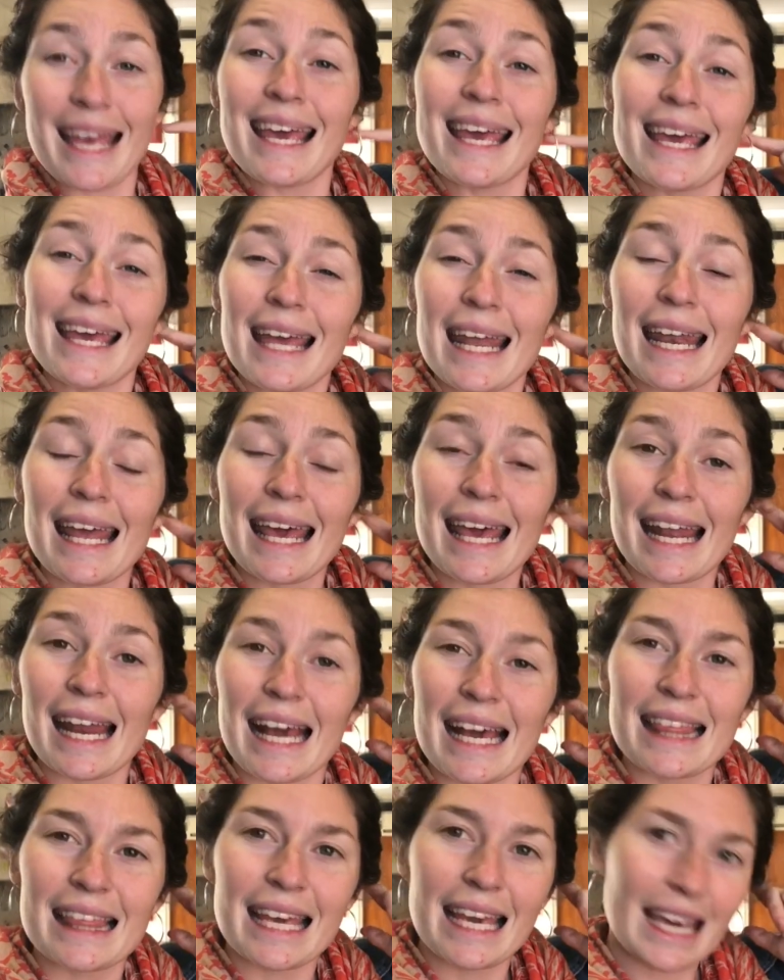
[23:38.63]
in, and
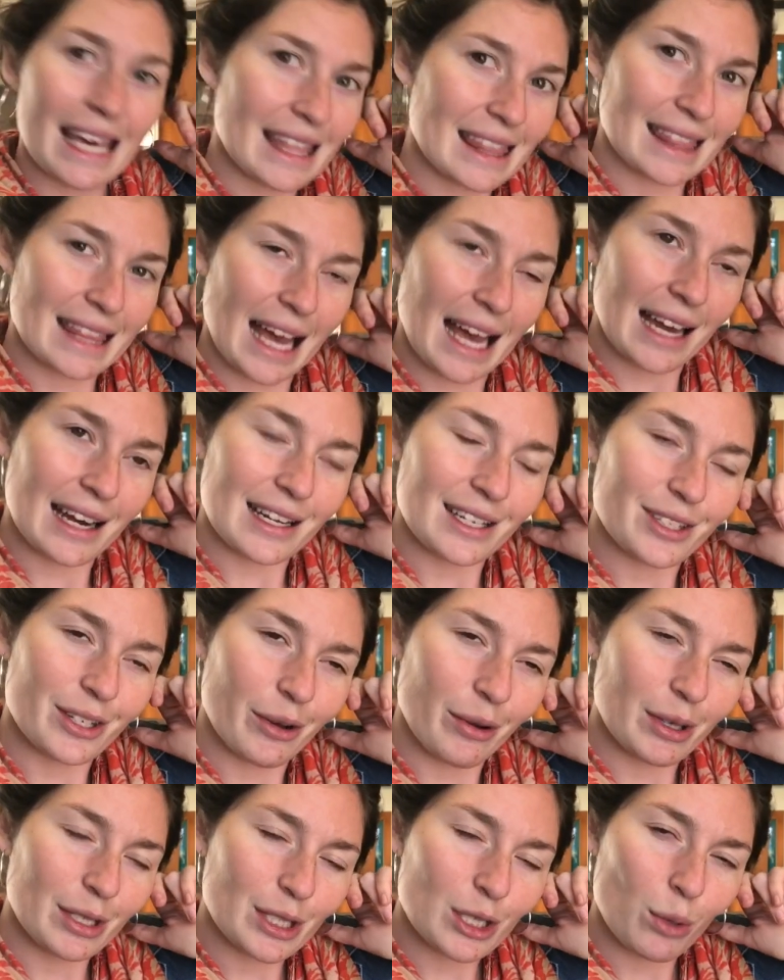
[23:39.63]
I think that is
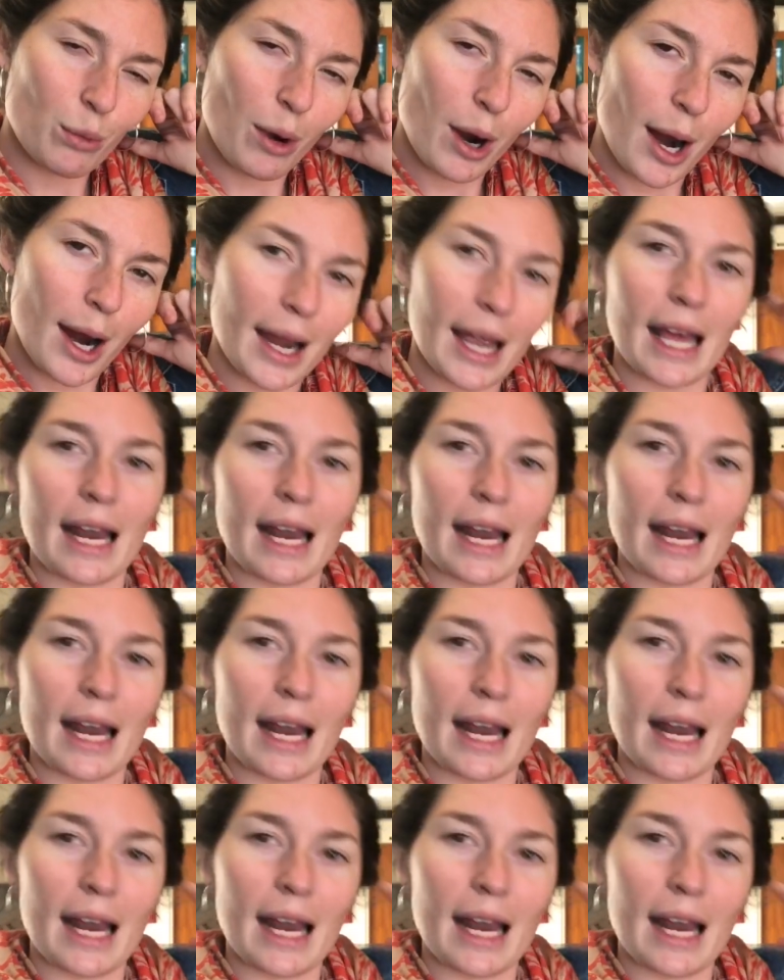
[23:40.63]
going to work.